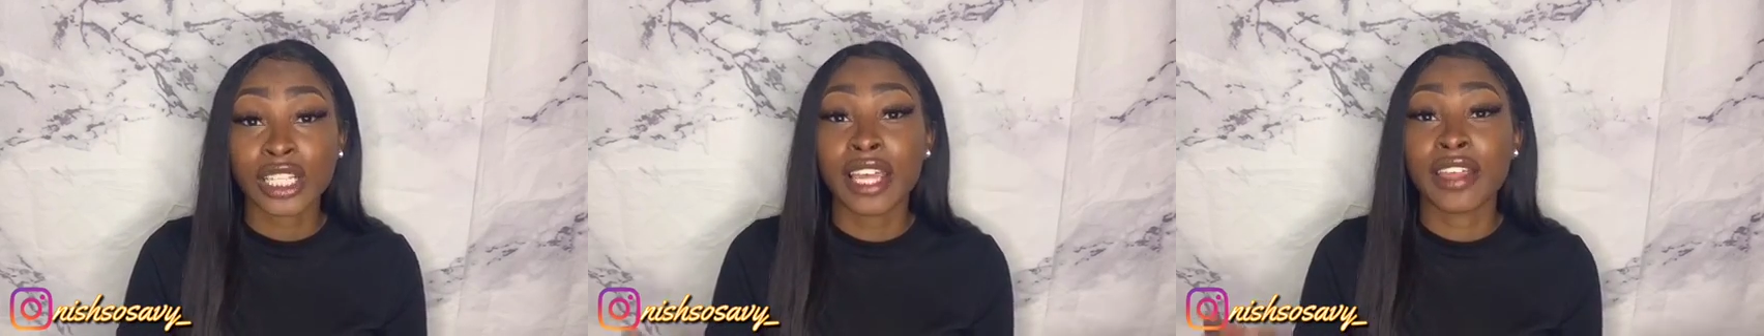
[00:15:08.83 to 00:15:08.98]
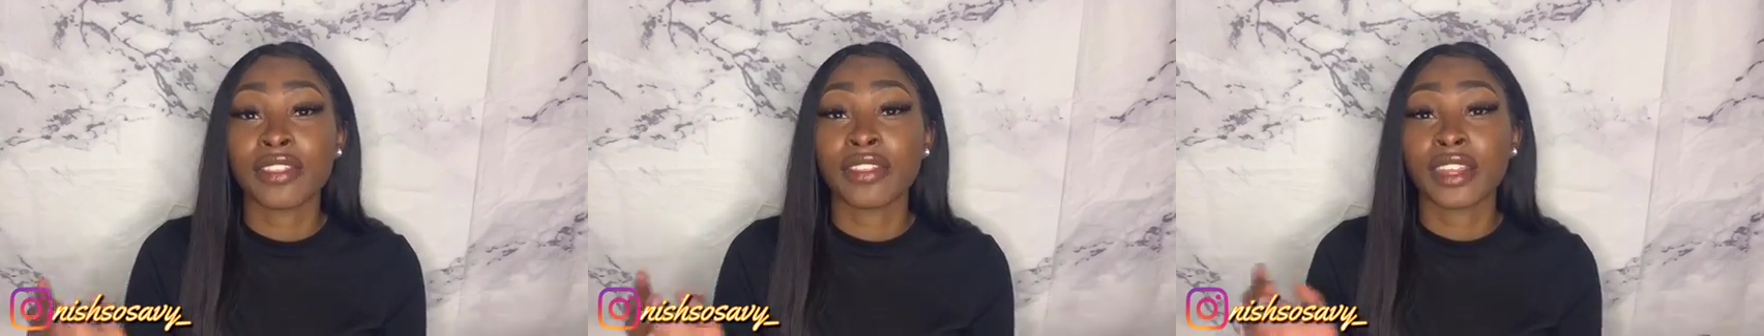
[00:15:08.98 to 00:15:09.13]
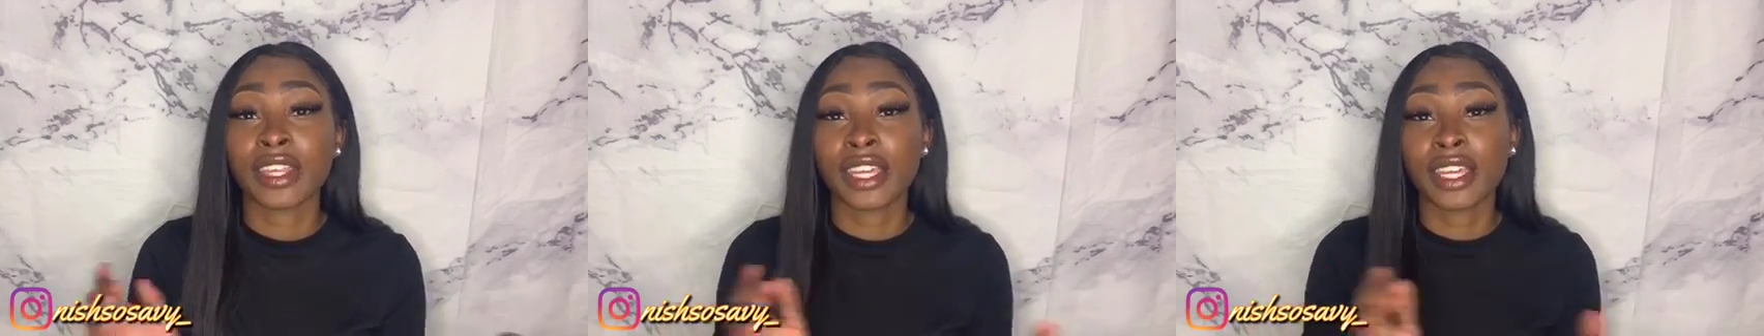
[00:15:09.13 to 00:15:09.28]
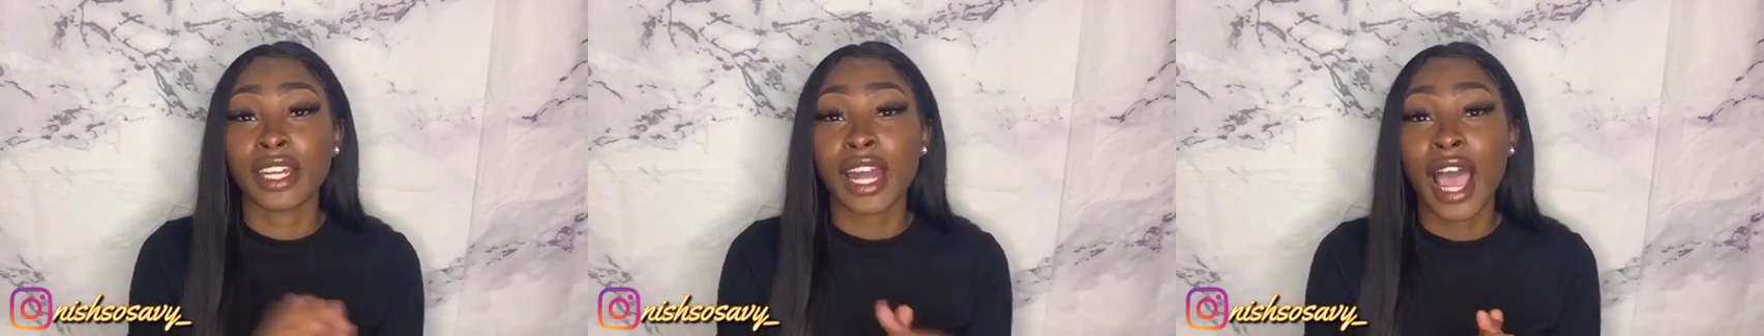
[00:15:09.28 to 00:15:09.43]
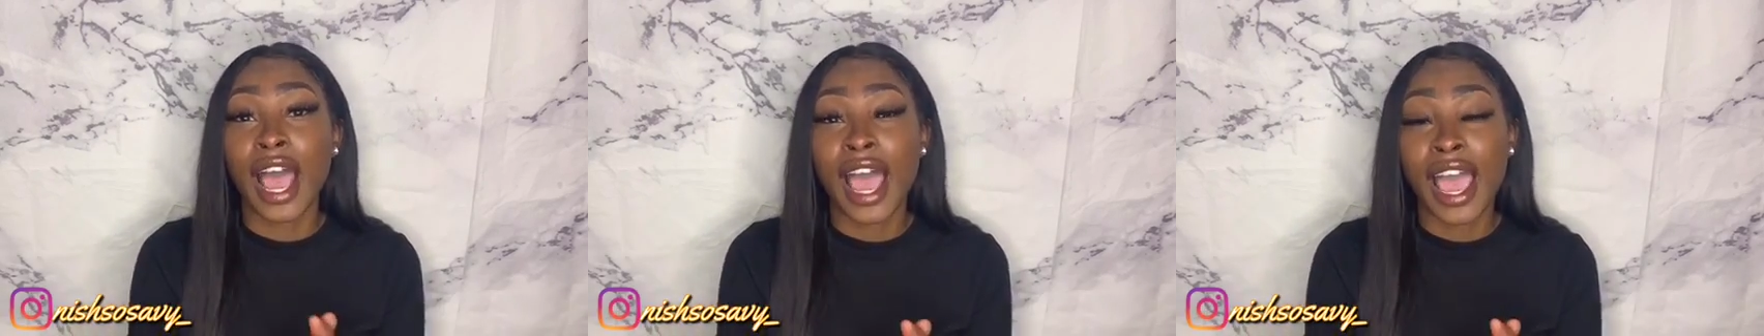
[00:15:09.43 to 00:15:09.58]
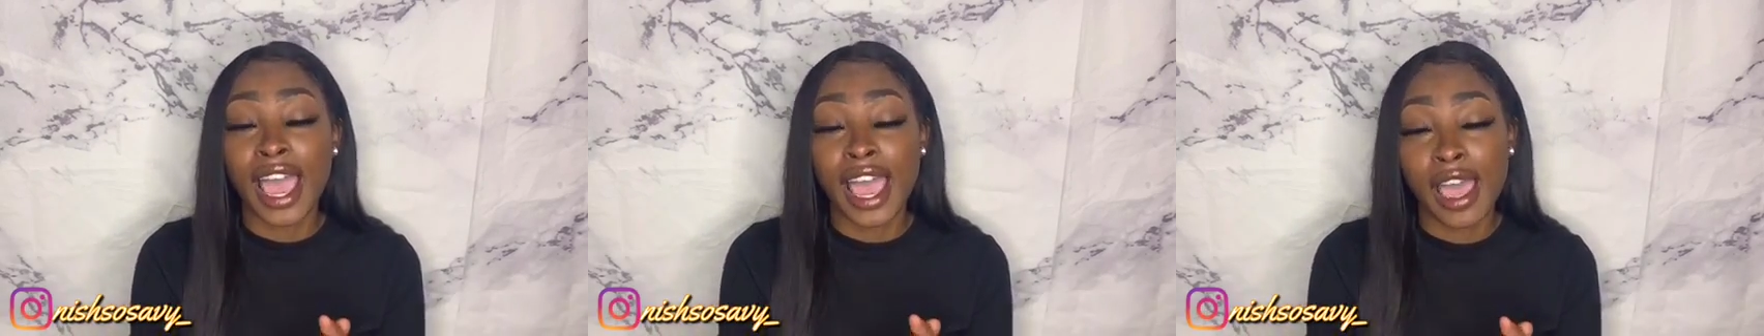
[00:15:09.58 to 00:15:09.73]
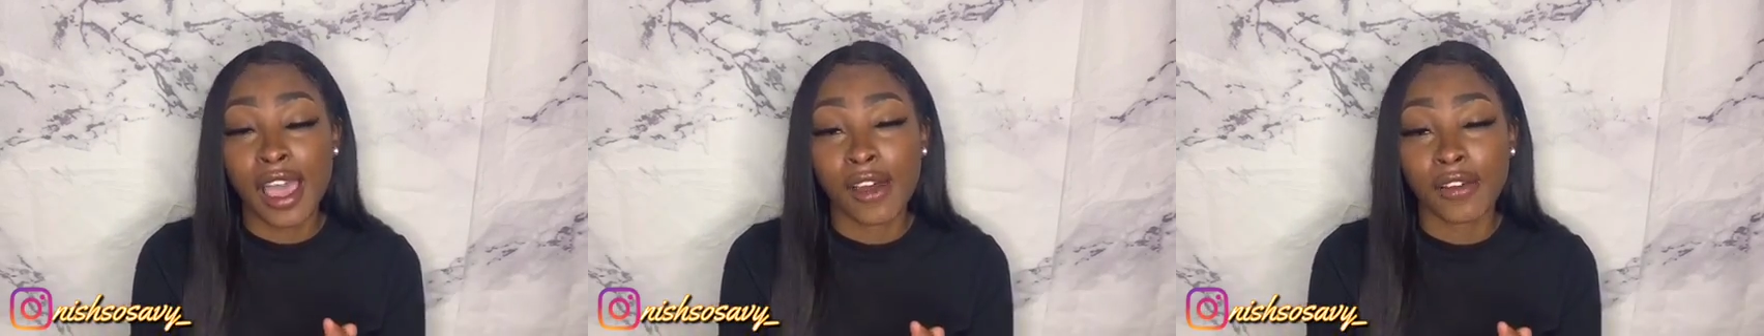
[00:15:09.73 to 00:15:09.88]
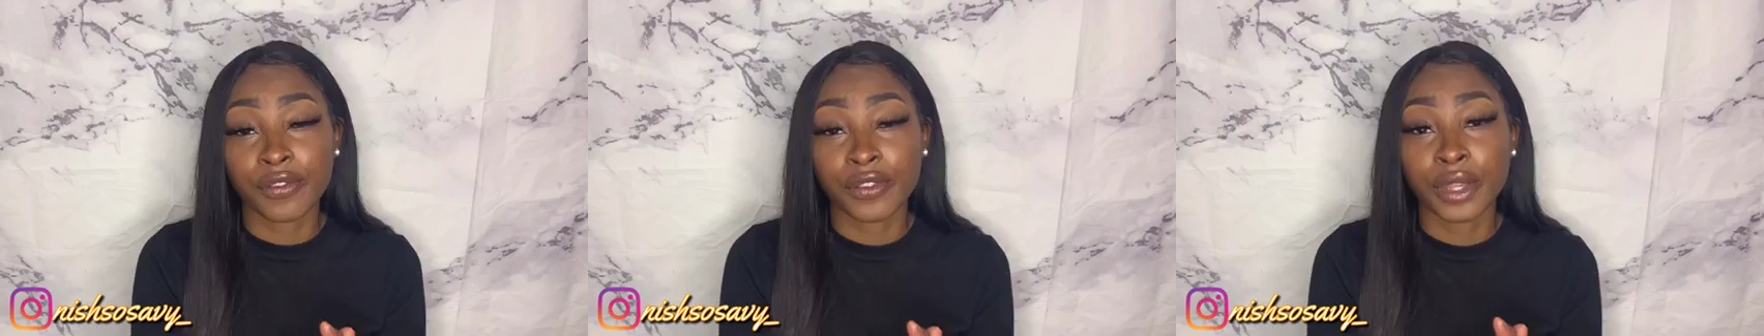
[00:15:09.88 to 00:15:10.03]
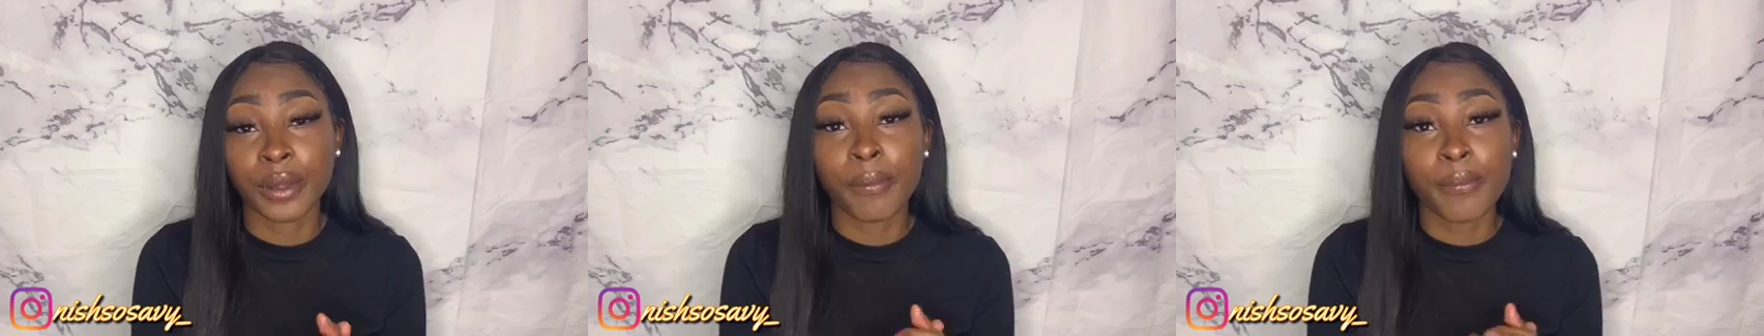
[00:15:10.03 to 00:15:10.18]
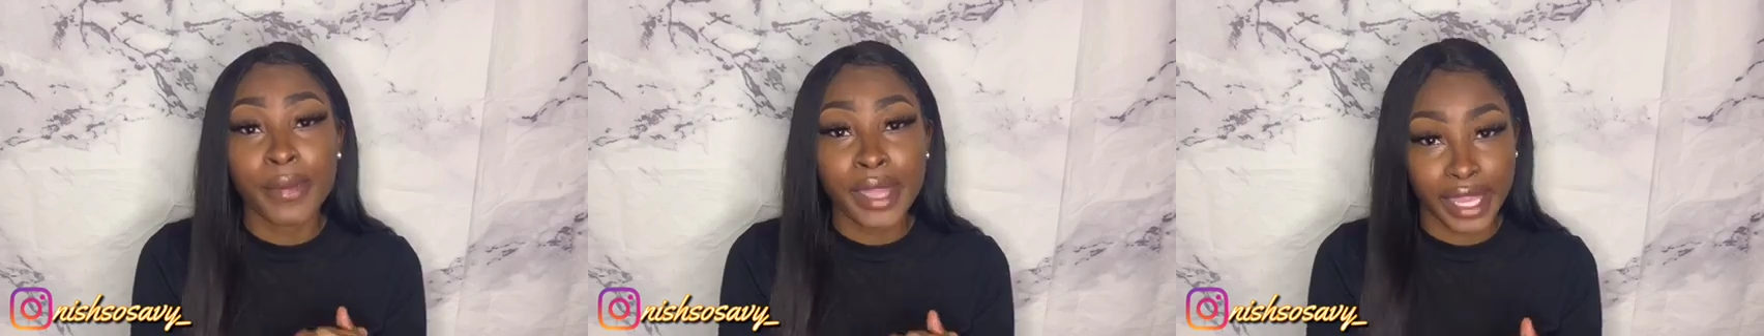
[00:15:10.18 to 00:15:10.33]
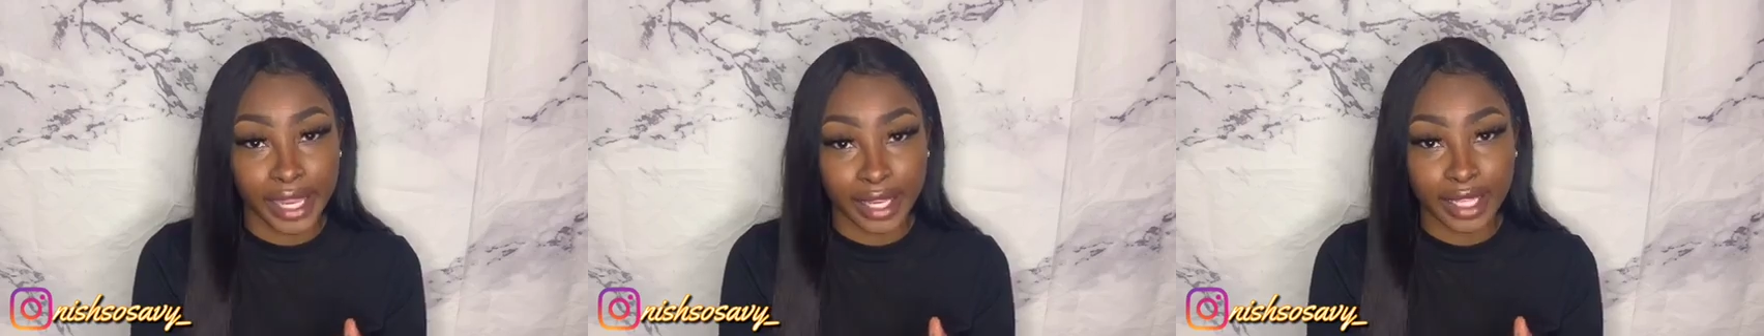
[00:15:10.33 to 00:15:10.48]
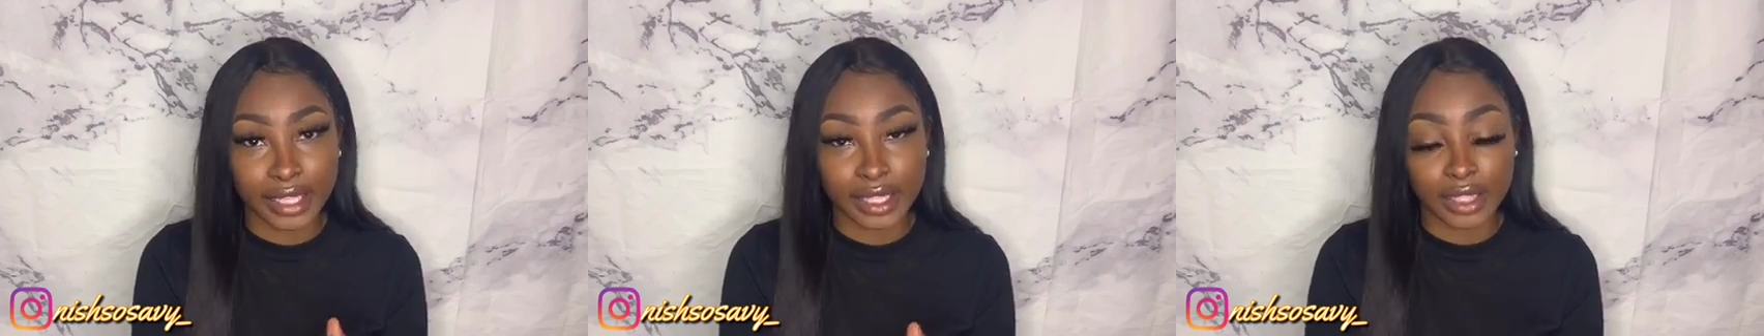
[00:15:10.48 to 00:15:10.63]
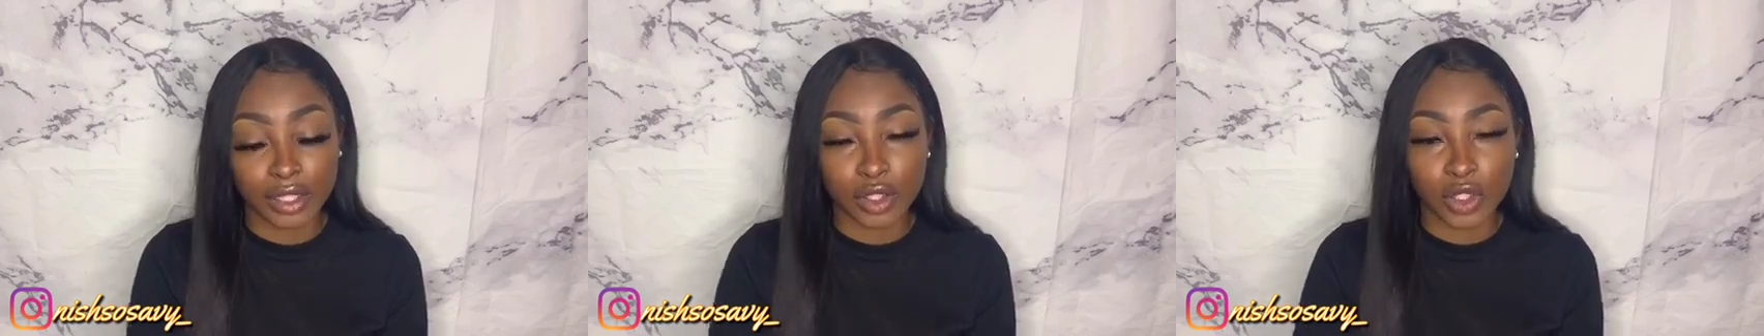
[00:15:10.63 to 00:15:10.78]
and then I have the
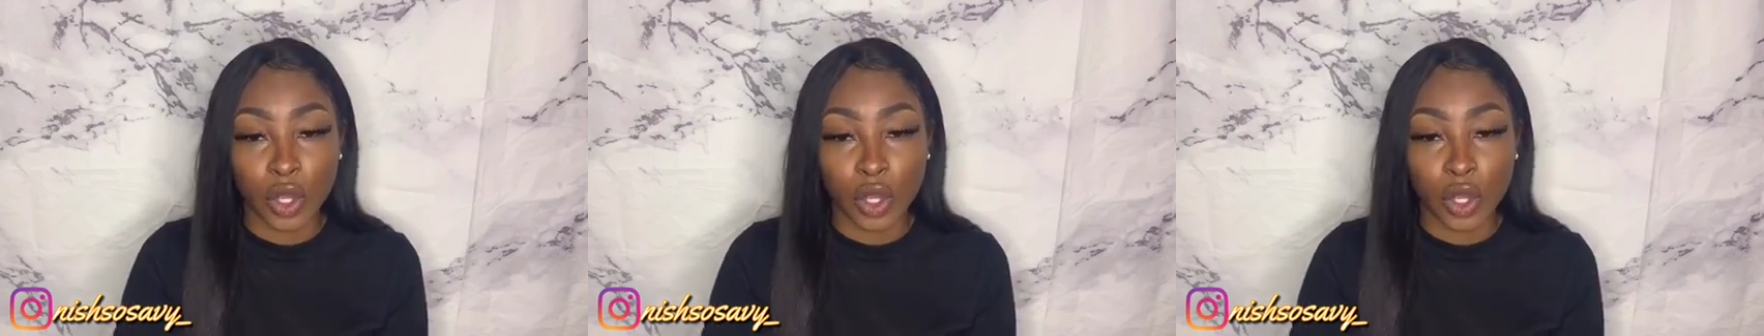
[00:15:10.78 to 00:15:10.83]
mixed.